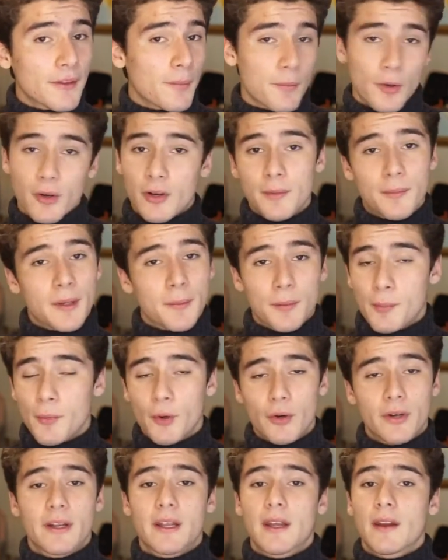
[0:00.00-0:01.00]
I'm not gonna be
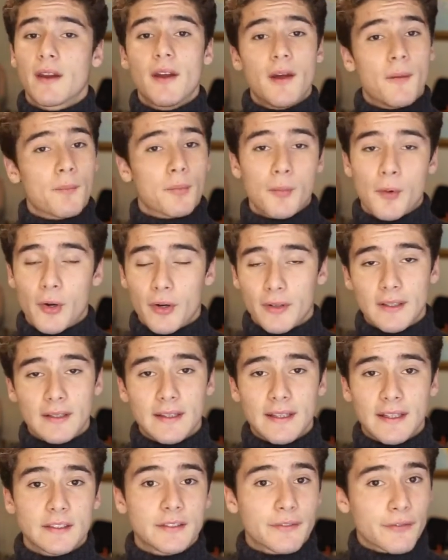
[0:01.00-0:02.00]
promoting the
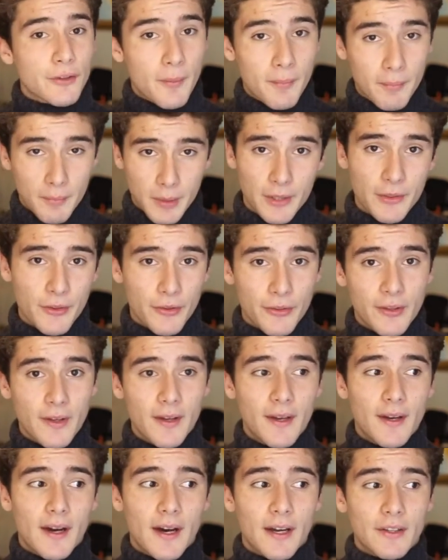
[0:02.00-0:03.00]
links for a month
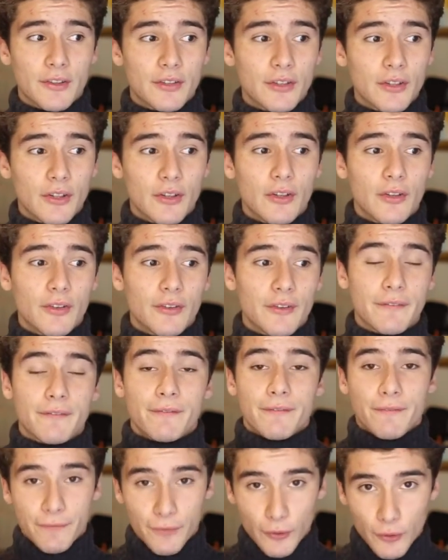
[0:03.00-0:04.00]
until the
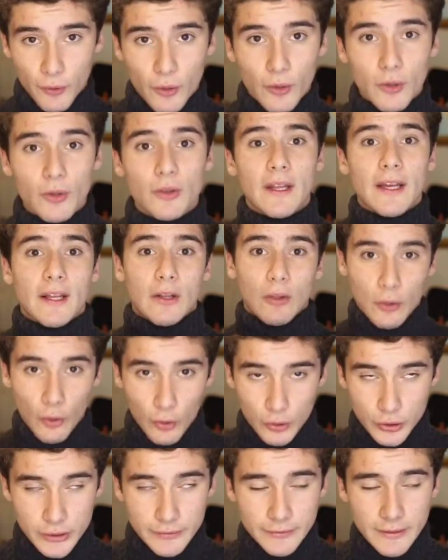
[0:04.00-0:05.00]
full like
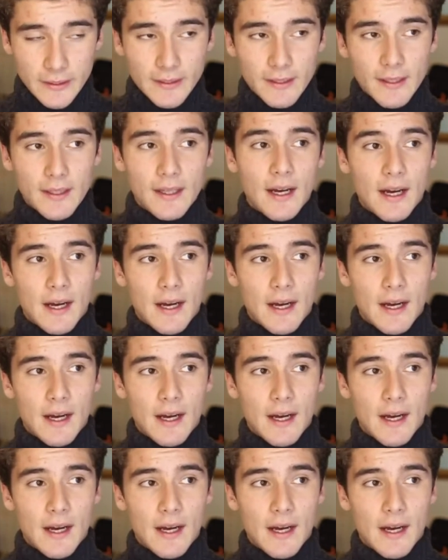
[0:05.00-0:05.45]
launch of it.